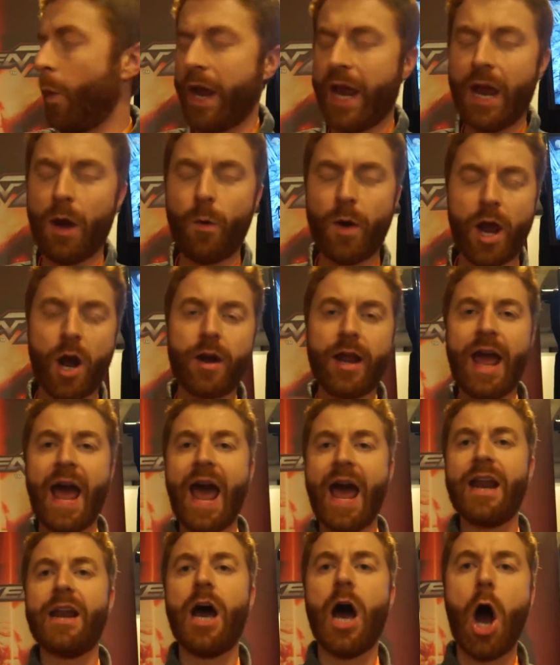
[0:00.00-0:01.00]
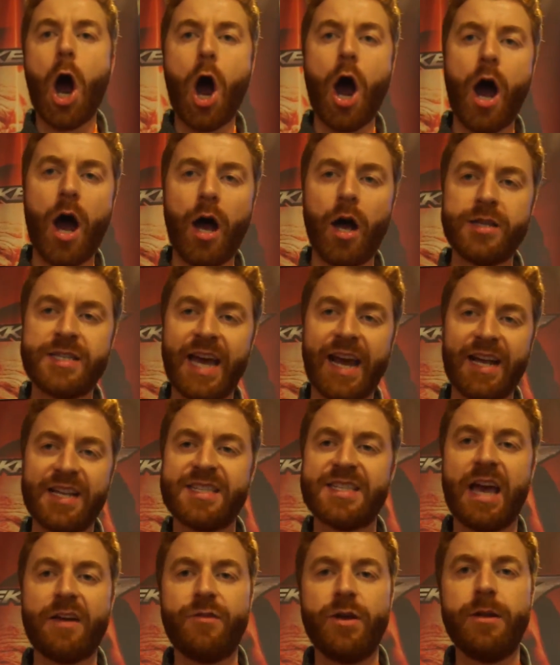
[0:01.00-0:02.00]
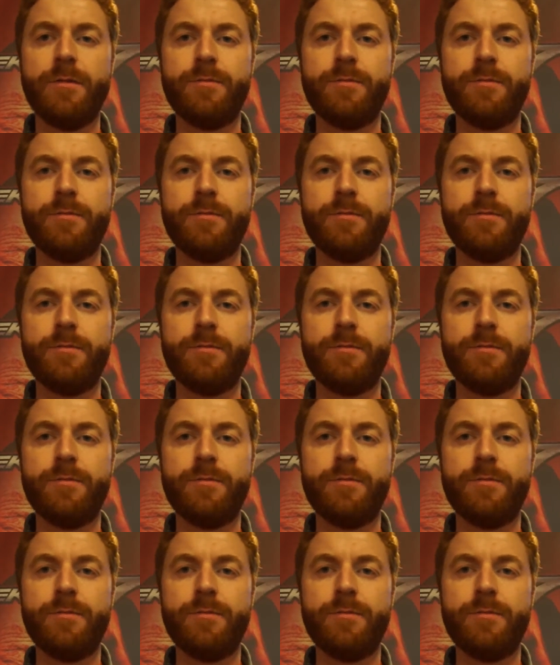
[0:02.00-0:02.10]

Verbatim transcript: we, we already had uh, uh Tekken 7